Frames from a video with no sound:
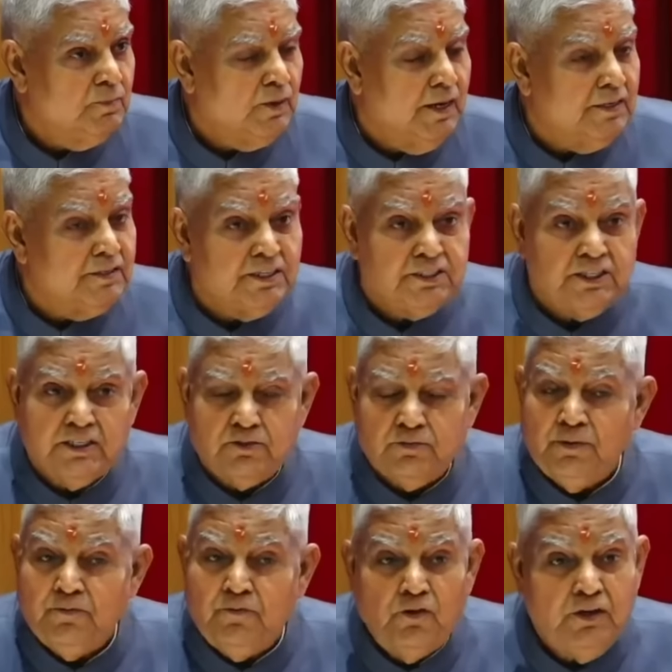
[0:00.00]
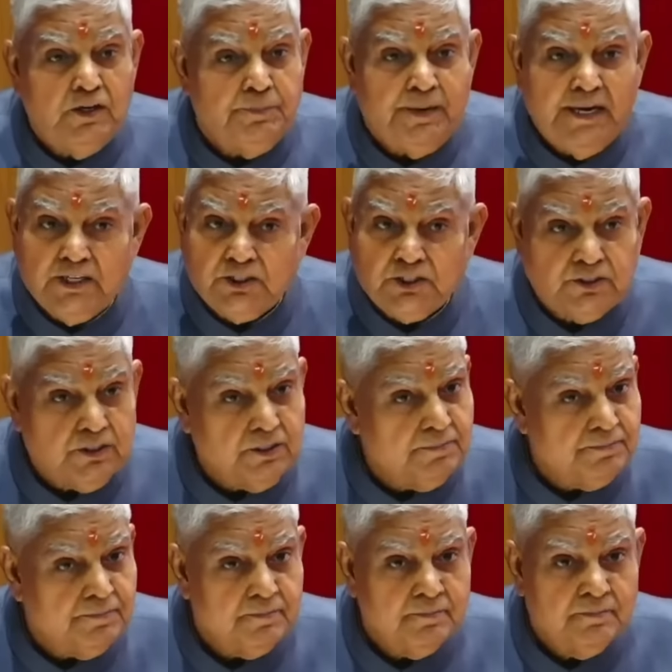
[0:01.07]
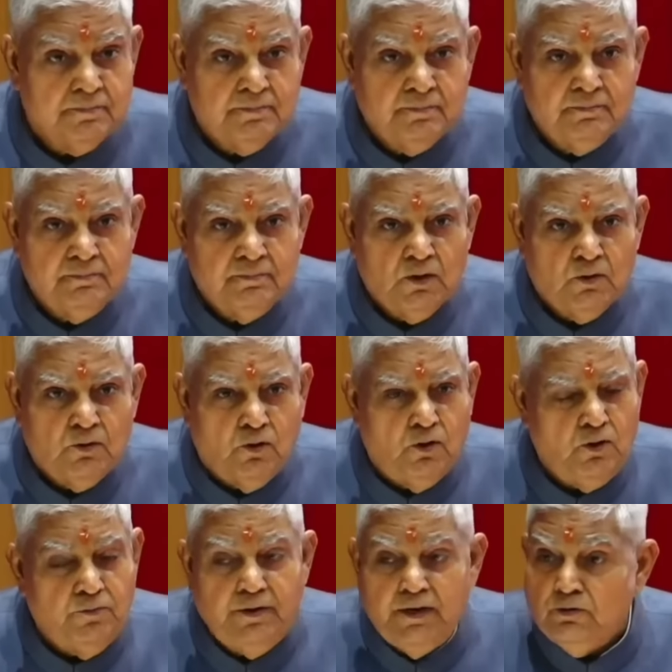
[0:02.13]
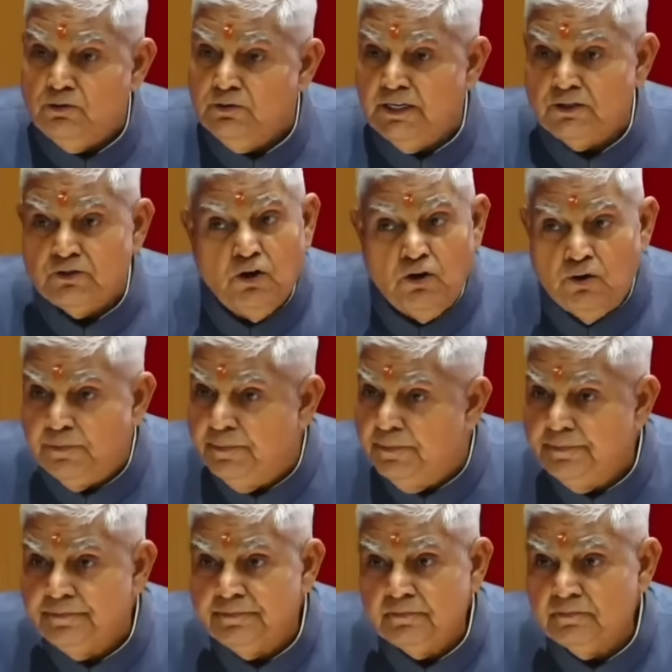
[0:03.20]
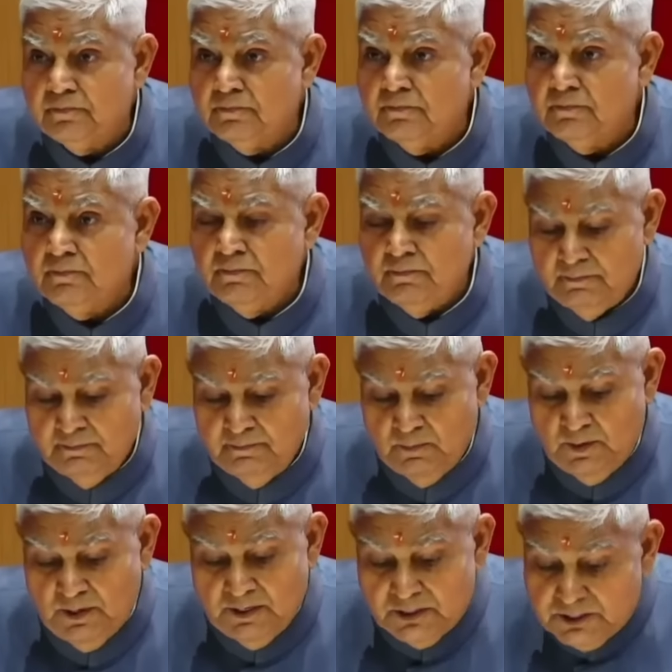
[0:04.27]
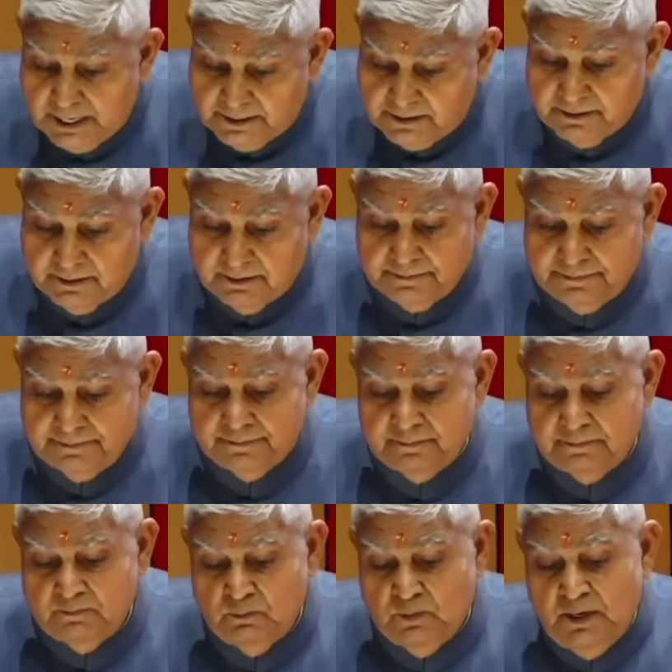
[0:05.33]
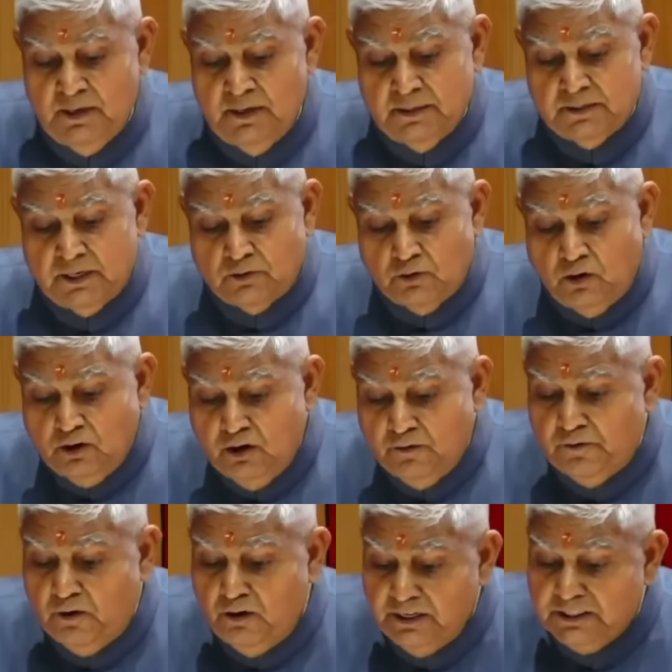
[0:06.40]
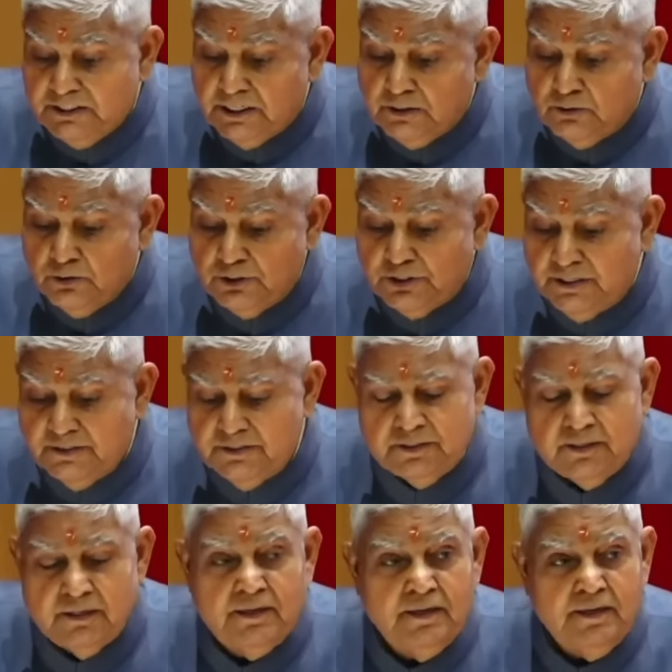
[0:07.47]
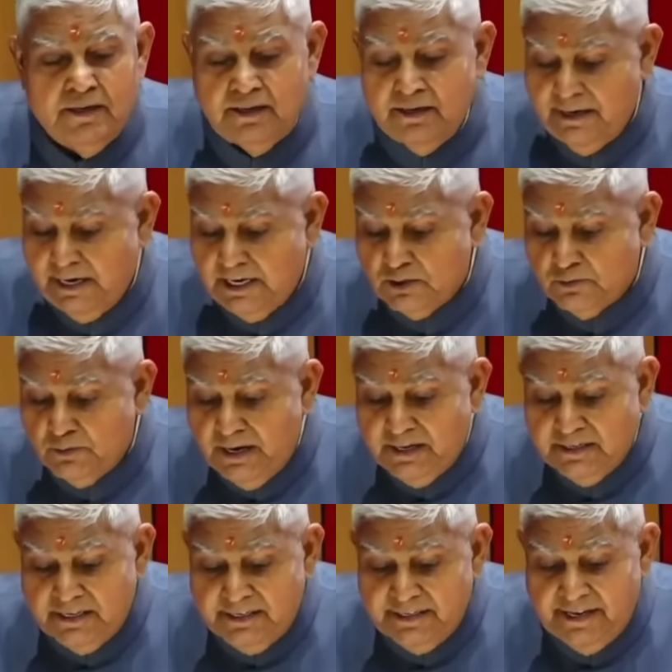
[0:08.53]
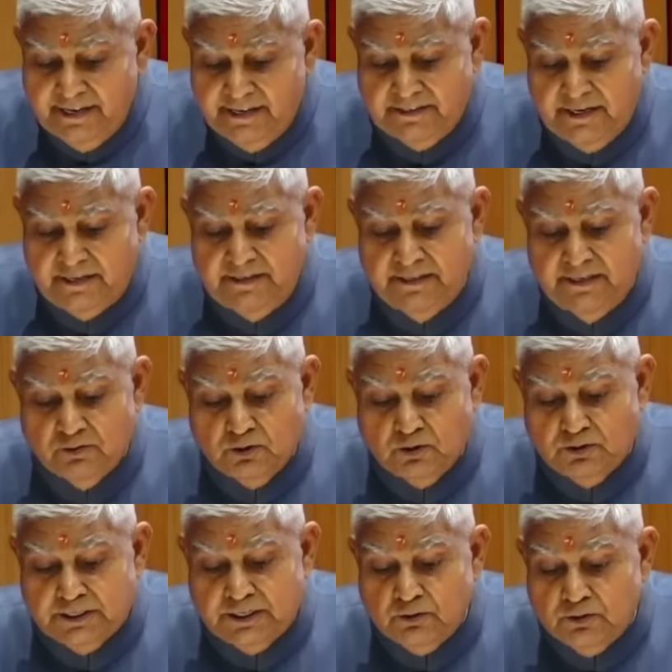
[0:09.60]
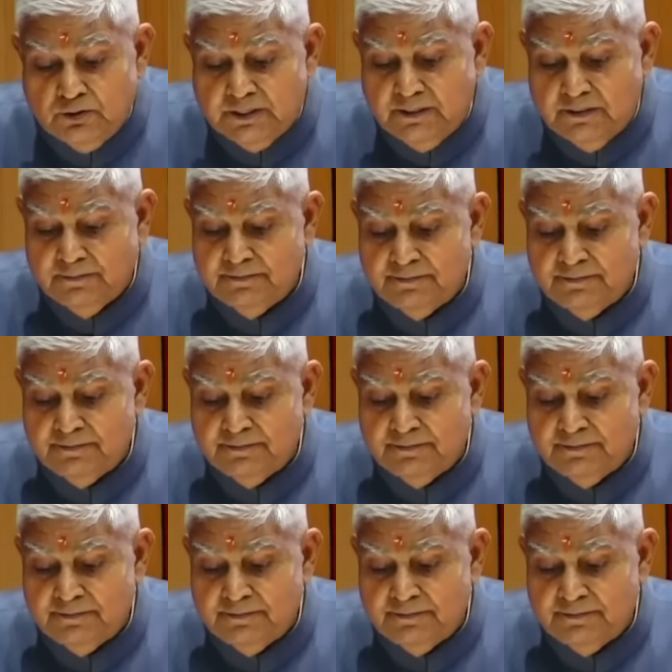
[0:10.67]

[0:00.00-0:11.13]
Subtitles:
Other things will fall in place. All will do their job. Second, the role of all institutions is well delineated in our constitution.